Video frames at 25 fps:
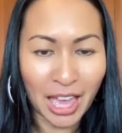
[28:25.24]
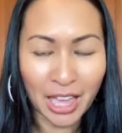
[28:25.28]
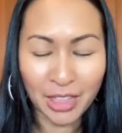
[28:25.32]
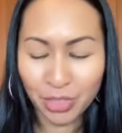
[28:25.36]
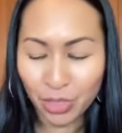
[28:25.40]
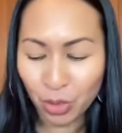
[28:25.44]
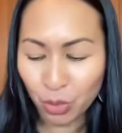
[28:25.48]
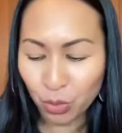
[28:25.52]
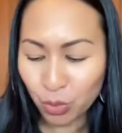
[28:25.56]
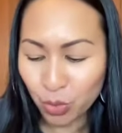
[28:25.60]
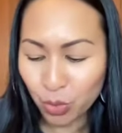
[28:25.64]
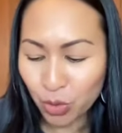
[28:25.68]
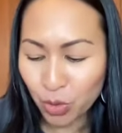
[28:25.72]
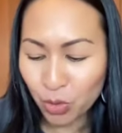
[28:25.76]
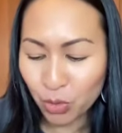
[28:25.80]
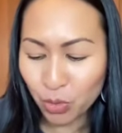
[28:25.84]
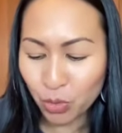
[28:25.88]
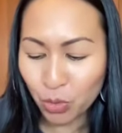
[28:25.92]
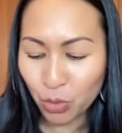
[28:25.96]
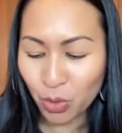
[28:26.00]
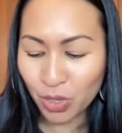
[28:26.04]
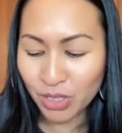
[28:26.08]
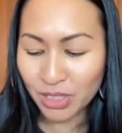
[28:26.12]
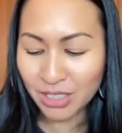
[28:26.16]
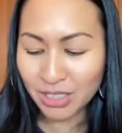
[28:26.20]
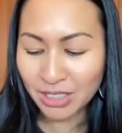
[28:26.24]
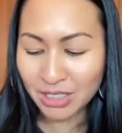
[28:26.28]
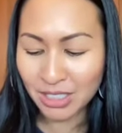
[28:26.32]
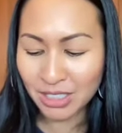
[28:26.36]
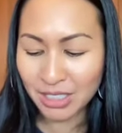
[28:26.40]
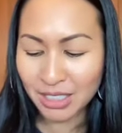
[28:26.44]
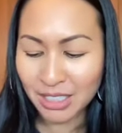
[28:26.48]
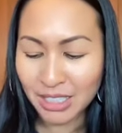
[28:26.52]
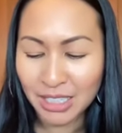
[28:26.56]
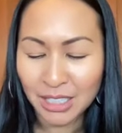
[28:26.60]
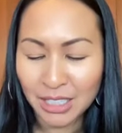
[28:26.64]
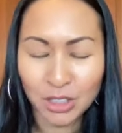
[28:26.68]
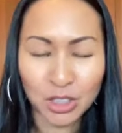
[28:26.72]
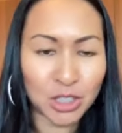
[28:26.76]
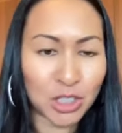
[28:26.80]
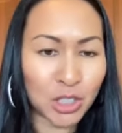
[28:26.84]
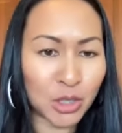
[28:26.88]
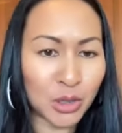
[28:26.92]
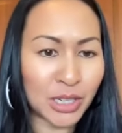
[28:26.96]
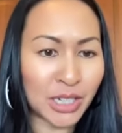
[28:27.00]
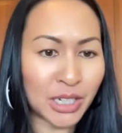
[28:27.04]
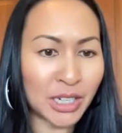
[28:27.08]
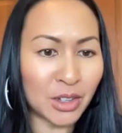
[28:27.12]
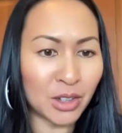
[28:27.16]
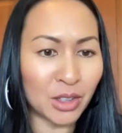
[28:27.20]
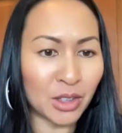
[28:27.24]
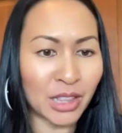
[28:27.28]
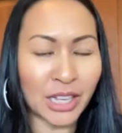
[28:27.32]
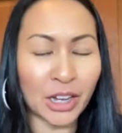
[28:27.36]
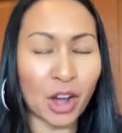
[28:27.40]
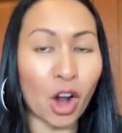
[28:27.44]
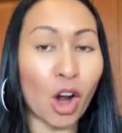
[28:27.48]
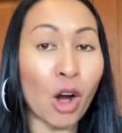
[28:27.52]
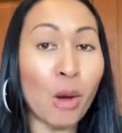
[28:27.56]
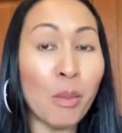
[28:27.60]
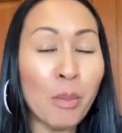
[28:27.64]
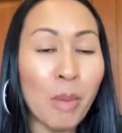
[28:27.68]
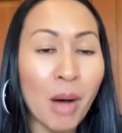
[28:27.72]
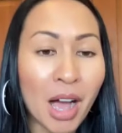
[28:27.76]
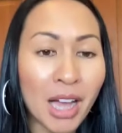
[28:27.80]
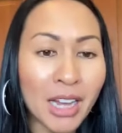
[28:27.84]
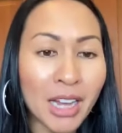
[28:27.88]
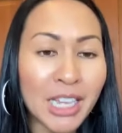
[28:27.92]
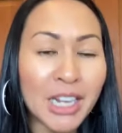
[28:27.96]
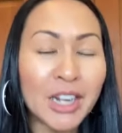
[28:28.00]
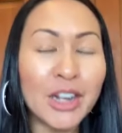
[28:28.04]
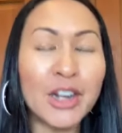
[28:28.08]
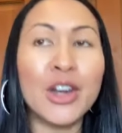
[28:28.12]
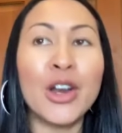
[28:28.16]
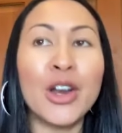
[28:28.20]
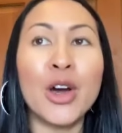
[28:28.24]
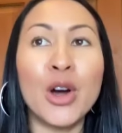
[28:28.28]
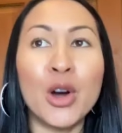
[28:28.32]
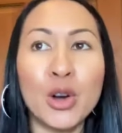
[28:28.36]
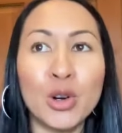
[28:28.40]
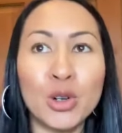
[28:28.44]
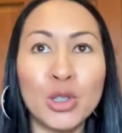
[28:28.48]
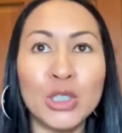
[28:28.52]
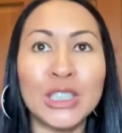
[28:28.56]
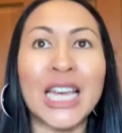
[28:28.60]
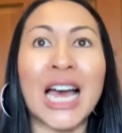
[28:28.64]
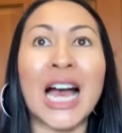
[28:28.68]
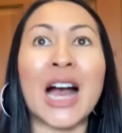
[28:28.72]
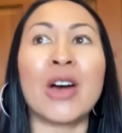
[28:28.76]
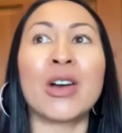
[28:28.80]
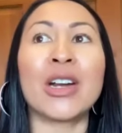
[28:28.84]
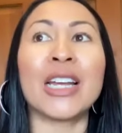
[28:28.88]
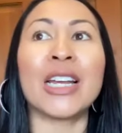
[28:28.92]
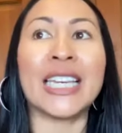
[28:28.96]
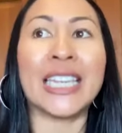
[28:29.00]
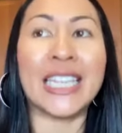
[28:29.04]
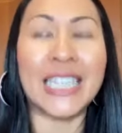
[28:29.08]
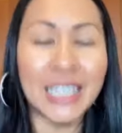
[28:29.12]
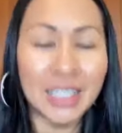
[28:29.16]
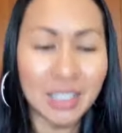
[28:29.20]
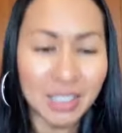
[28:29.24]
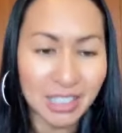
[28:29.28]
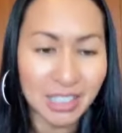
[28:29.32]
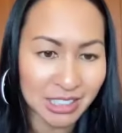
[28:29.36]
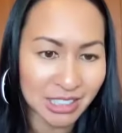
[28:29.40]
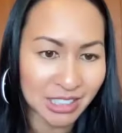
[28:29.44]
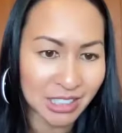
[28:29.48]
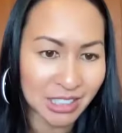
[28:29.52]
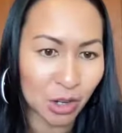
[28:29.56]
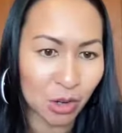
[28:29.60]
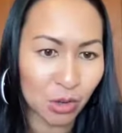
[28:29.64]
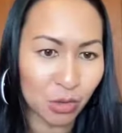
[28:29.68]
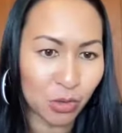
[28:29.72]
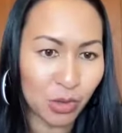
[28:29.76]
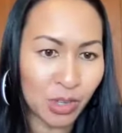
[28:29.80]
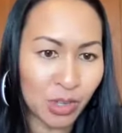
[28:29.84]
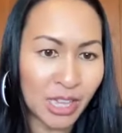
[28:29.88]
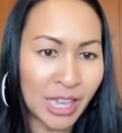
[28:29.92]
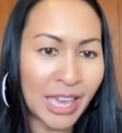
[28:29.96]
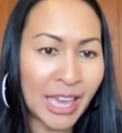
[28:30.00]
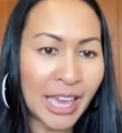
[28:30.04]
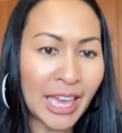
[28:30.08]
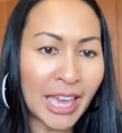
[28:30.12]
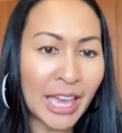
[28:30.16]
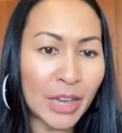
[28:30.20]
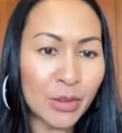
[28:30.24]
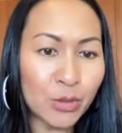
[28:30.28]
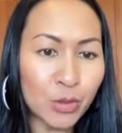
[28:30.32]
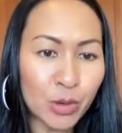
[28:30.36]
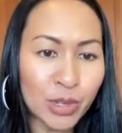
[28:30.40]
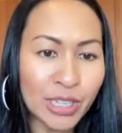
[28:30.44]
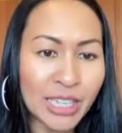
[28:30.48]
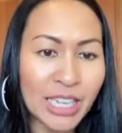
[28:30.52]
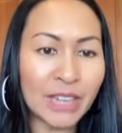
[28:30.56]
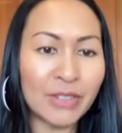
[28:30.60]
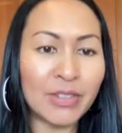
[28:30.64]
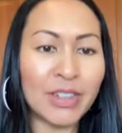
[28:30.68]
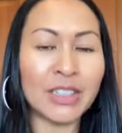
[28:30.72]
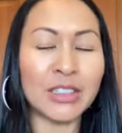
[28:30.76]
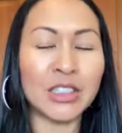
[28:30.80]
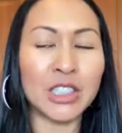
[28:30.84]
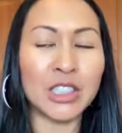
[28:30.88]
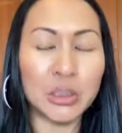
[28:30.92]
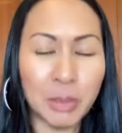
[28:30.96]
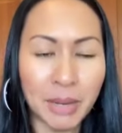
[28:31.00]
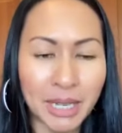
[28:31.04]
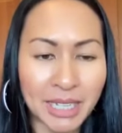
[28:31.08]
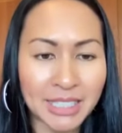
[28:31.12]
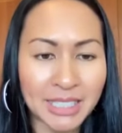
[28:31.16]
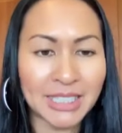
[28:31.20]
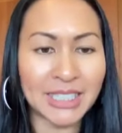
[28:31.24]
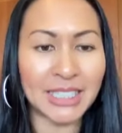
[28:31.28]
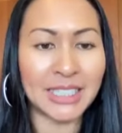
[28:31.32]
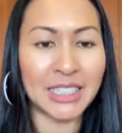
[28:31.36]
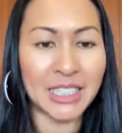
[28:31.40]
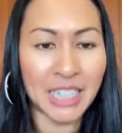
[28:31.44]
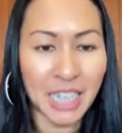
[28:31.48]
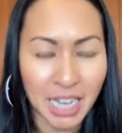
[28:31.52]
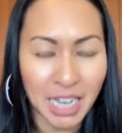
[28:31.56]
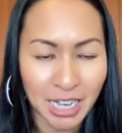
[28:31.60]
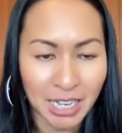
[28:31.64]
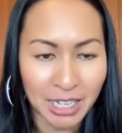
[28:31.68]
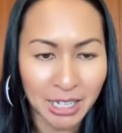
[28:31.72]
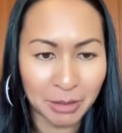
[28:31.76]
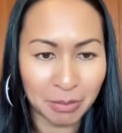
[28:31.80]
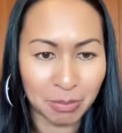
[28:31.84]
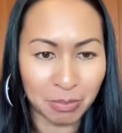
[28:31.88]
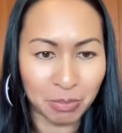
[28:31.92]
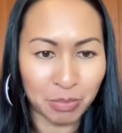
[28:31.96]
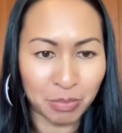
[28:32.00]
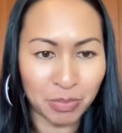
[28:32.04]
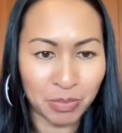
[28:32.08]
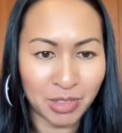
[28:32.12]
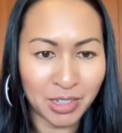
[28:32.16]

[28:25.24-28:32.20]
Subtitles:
and the wound, what does it need to heal? Like our body knows how to heal itself if we give it space and time.